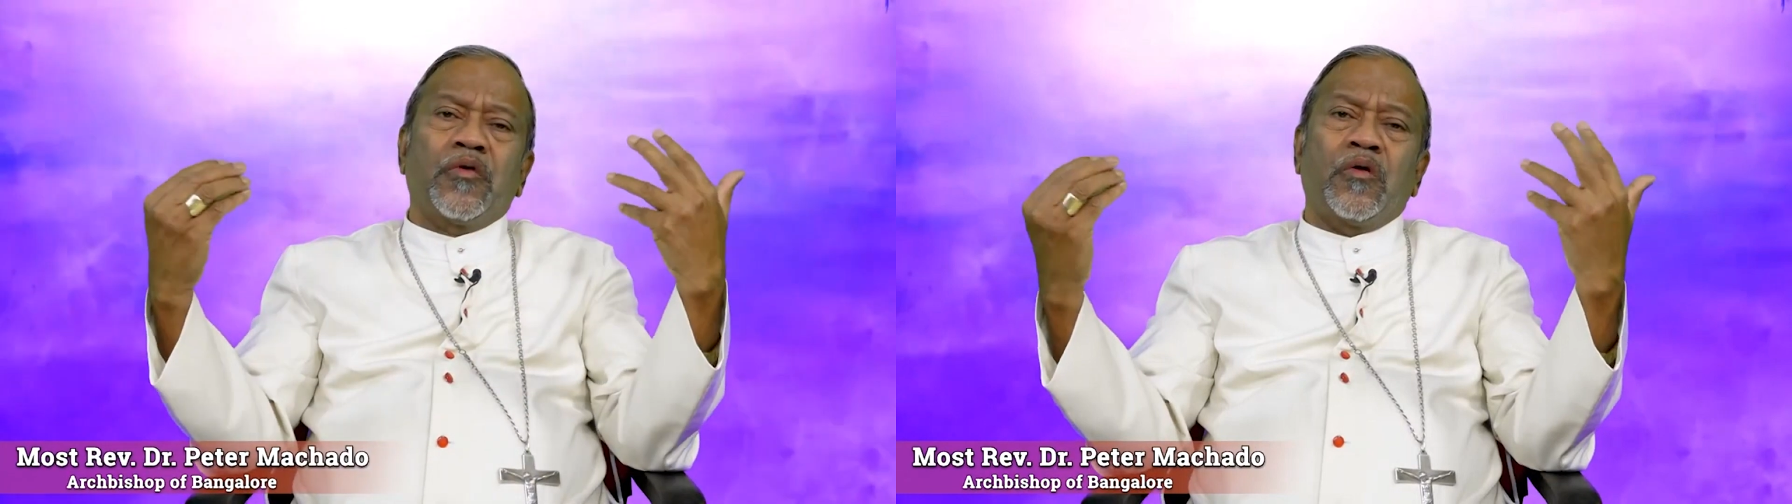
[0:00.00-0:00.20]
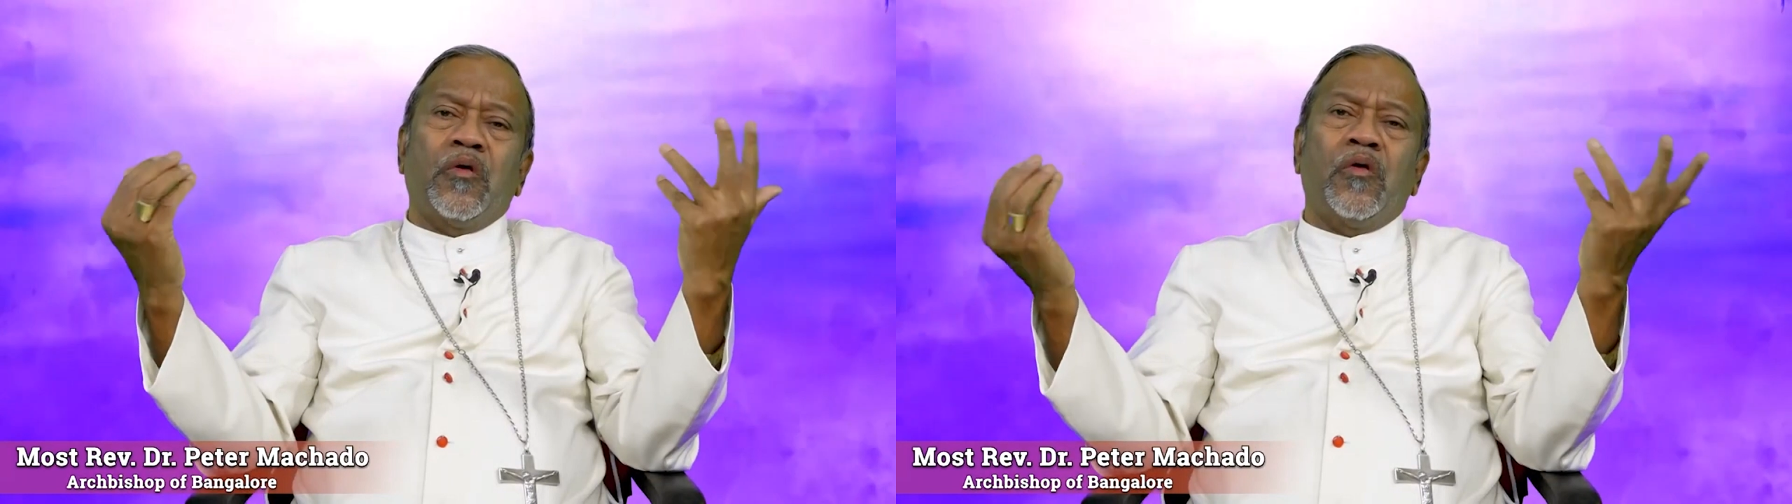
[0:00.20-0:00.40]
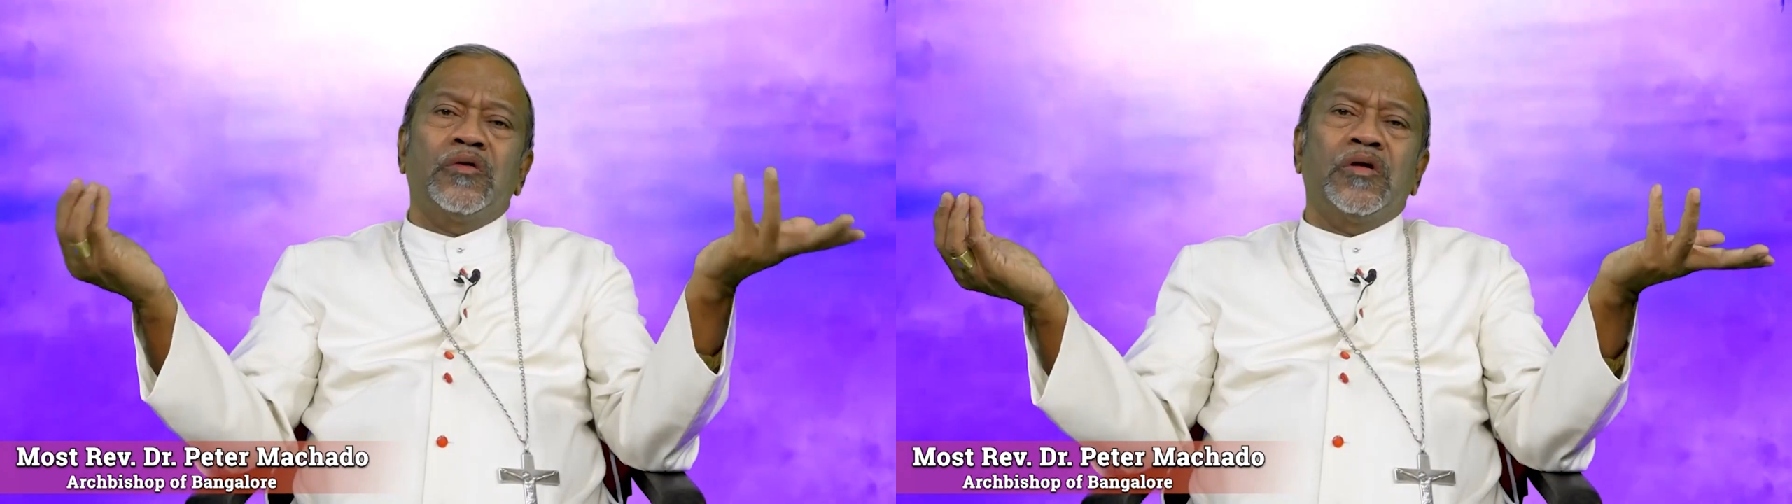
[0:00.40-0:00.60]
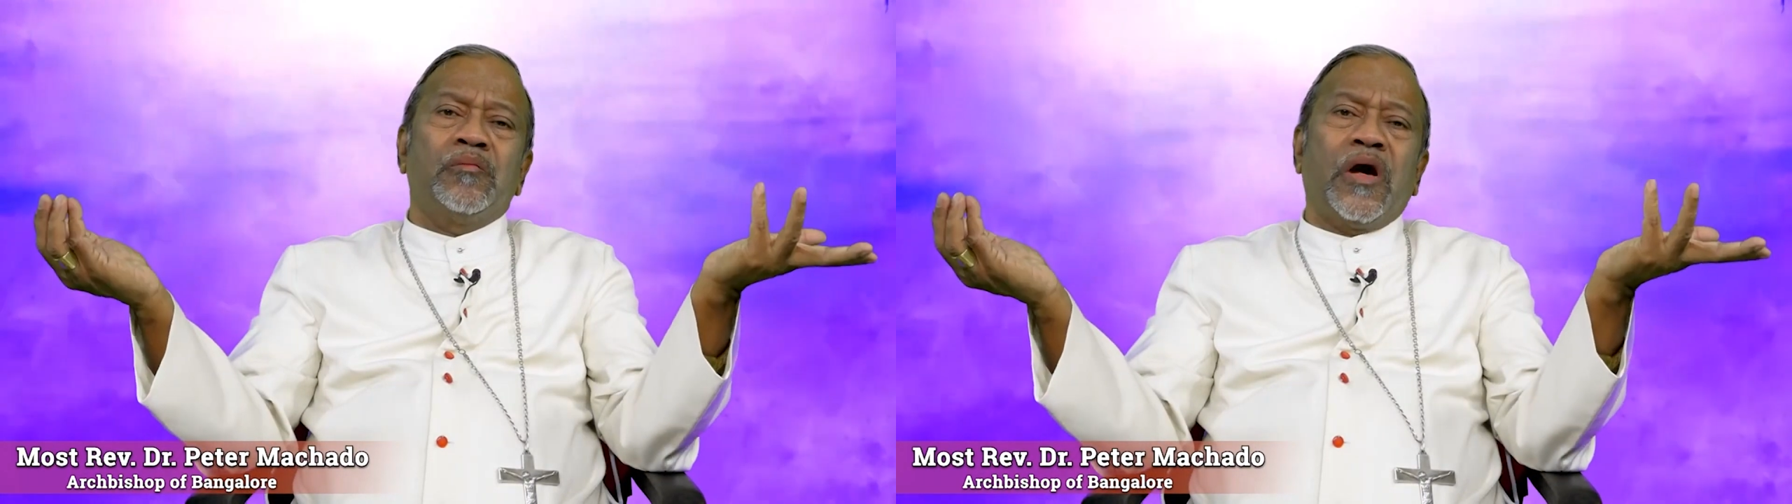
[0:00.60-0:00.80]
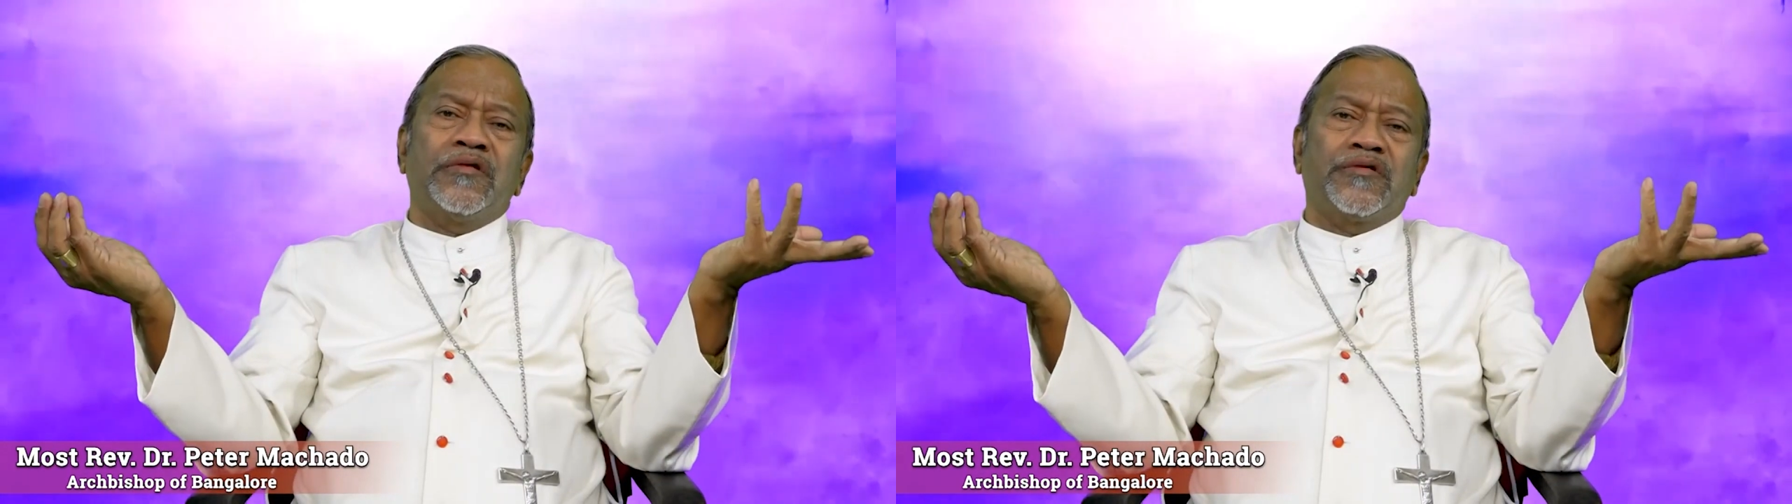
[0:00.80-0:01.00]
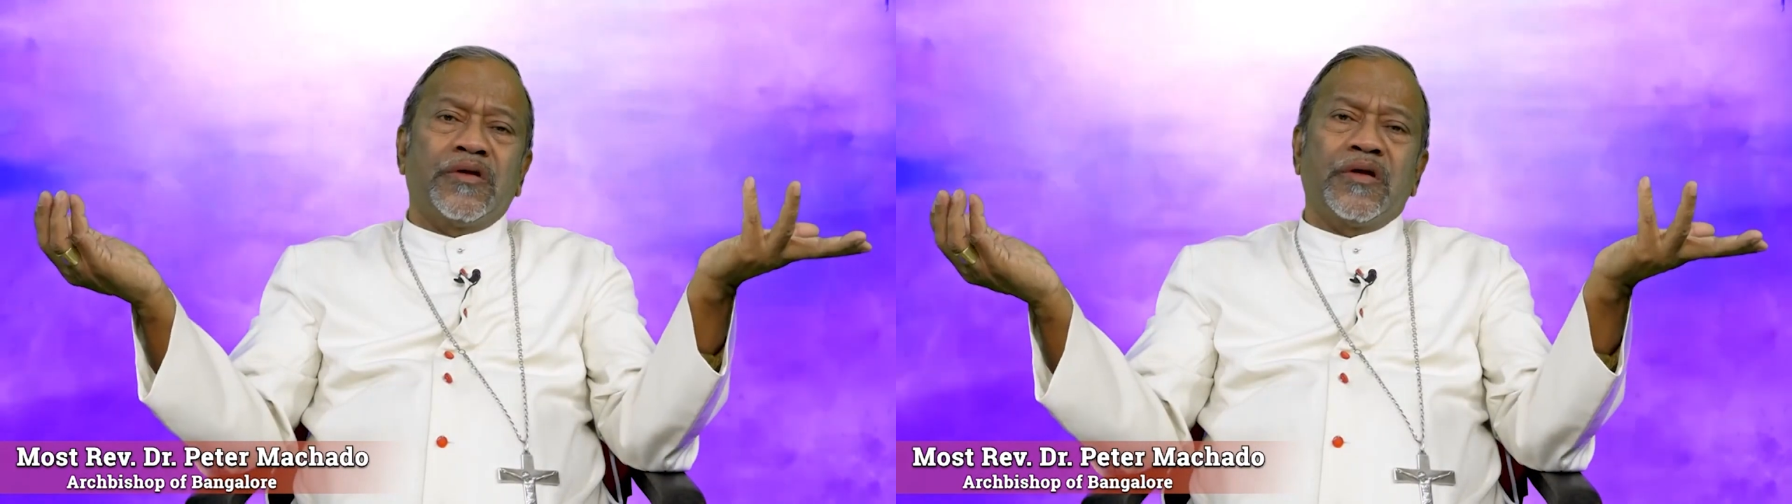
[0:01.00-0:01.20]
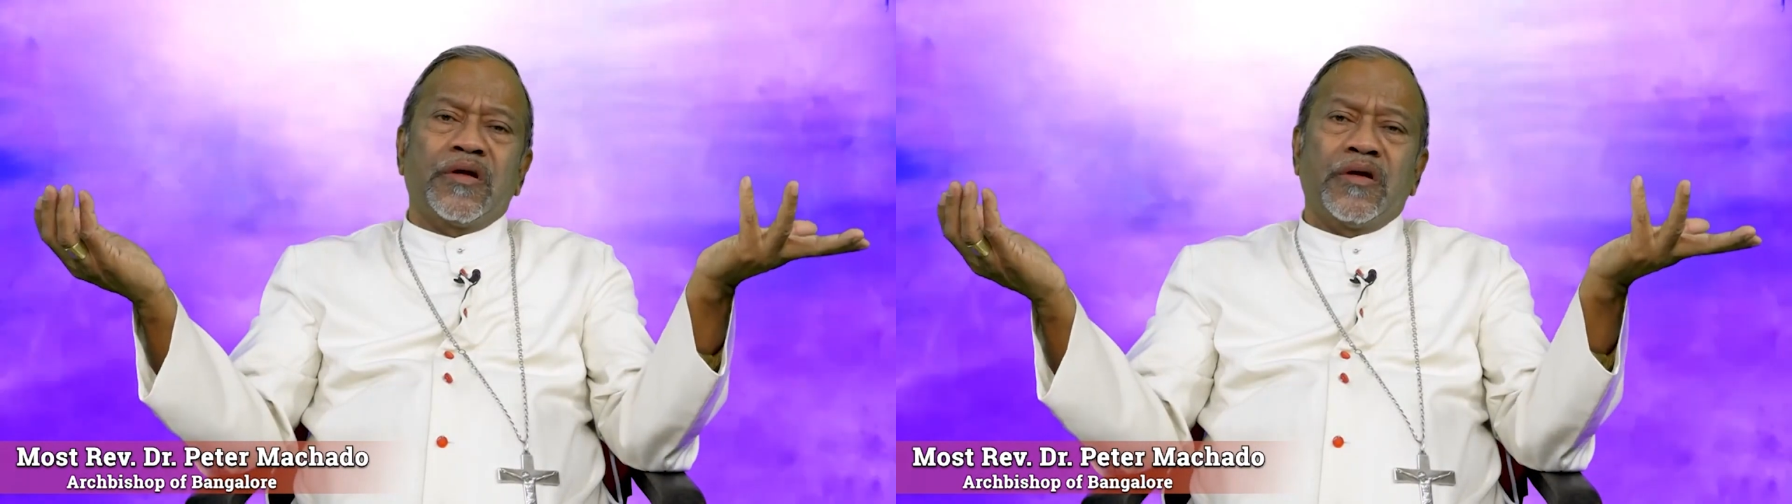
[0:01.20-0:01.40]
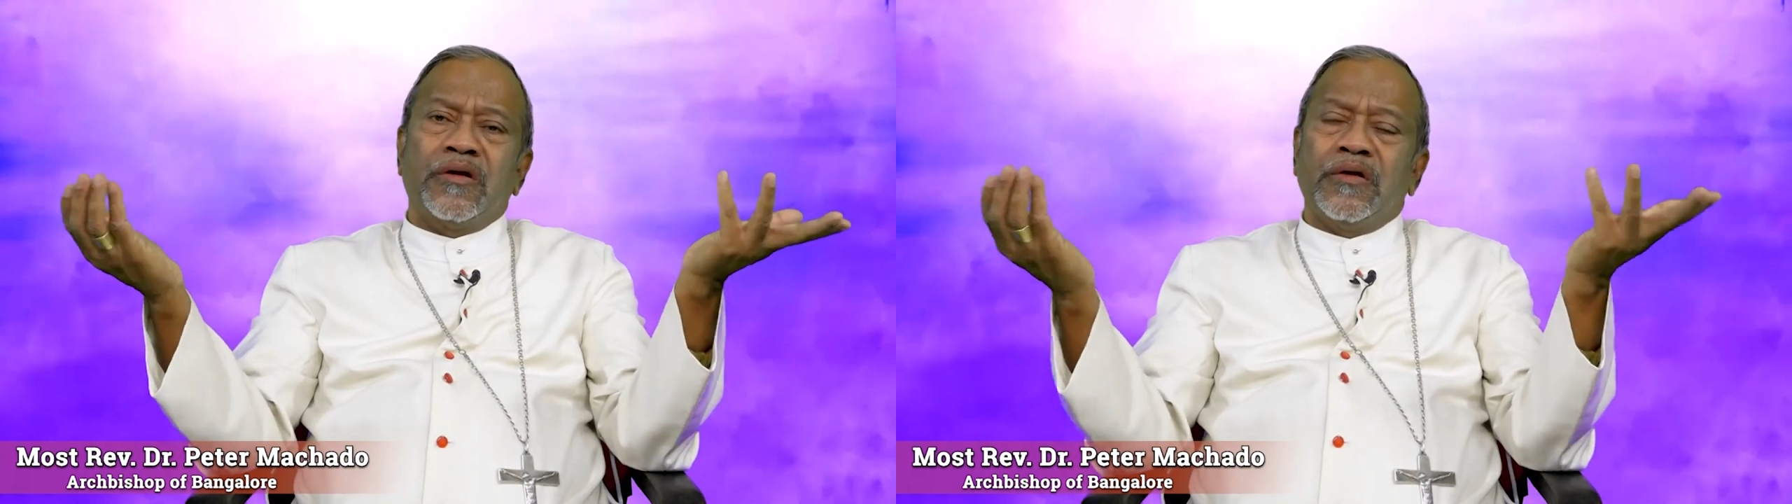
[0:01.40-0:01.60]
prolong the Mass a
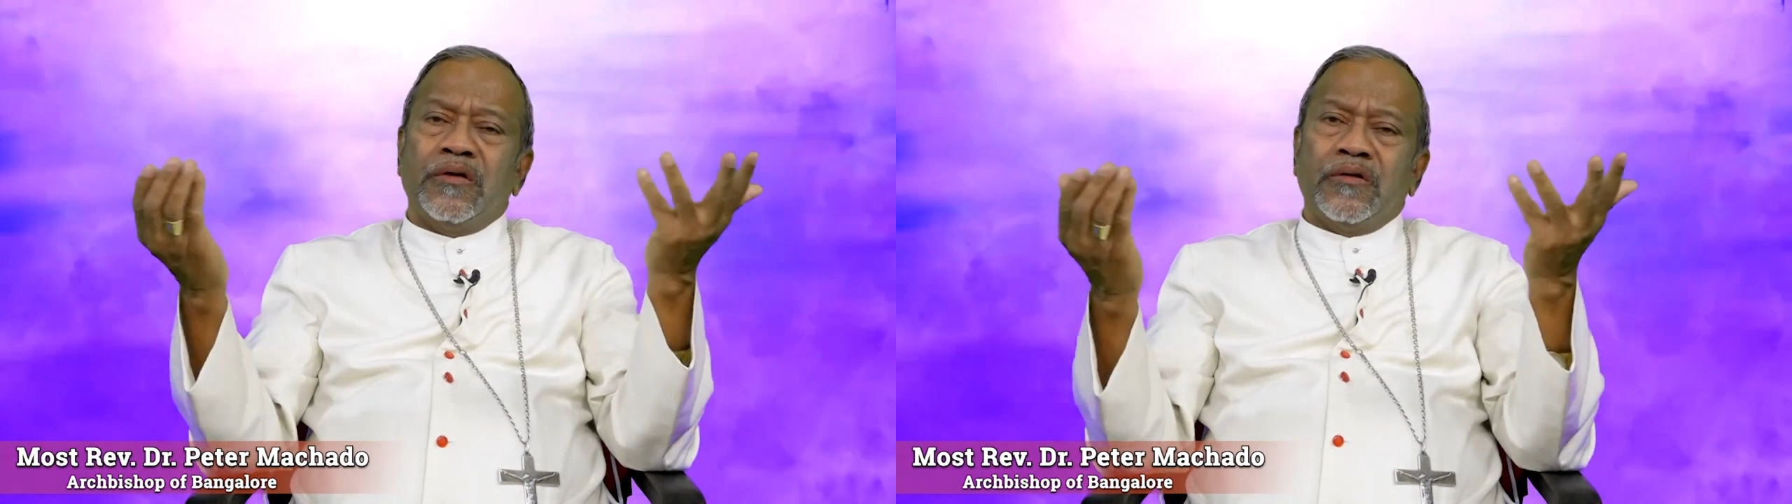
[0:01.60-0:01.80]
little.